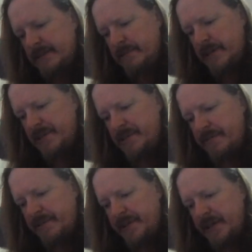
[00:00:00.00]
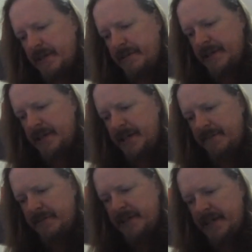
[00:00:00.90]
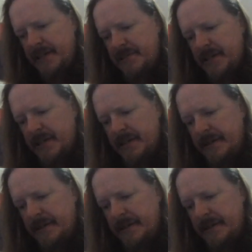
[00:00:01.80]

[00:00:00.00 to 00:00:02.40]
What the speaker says: when is everything ever easy?